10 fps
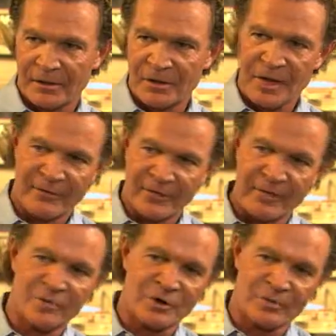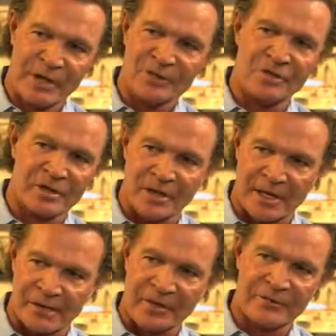You have to be more patient than
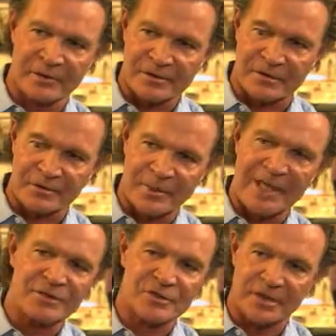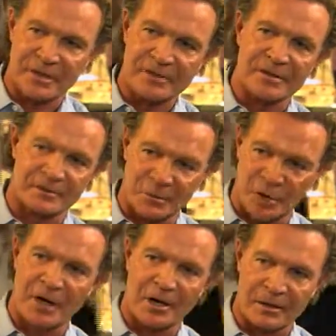that. You have to sort of plant seeds and
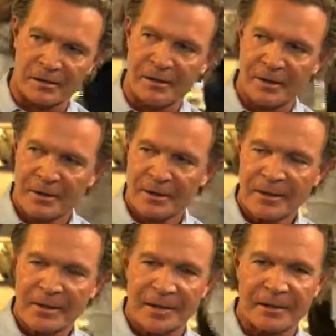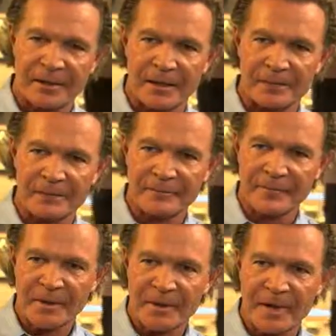work hard. And
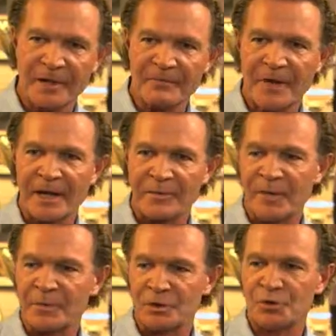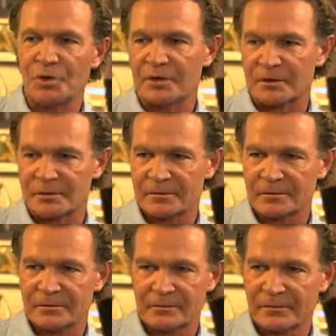end of day, people do notice.
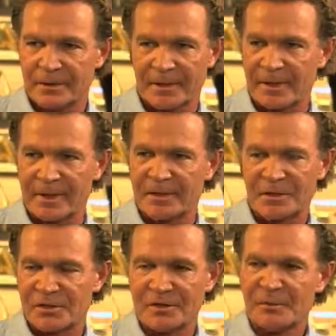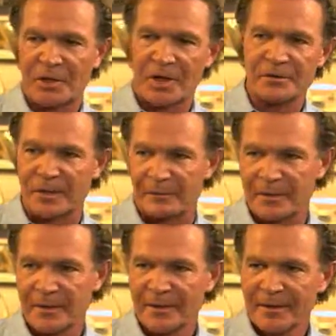And it's a simple concept.
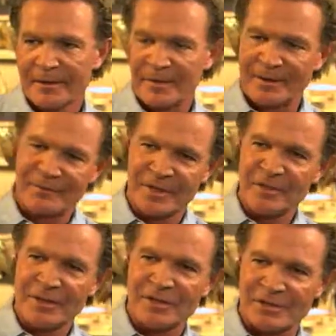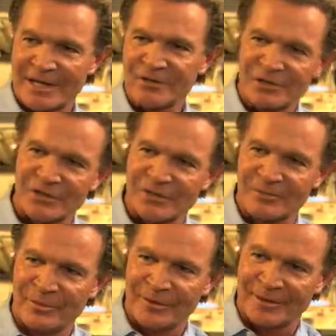But sometimes it sounds so
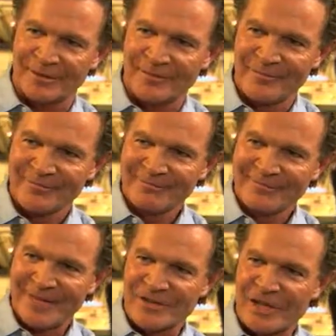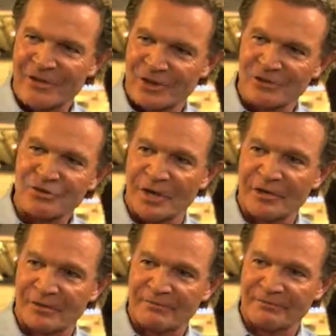simple that it sounds like you're
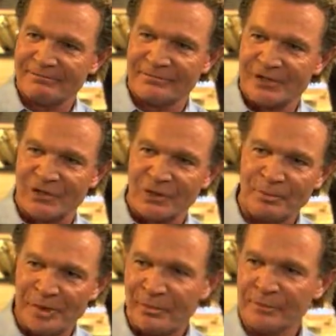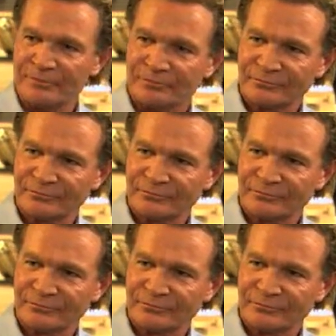trying to snow people.